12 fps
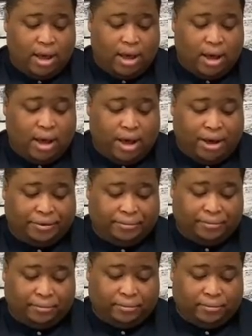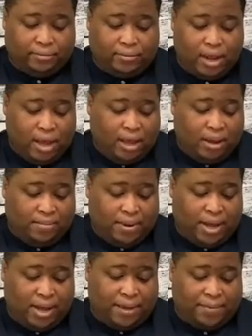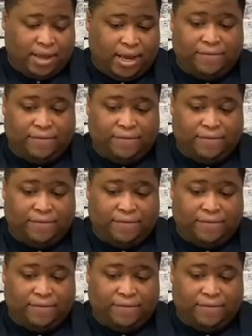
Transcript: But I mean,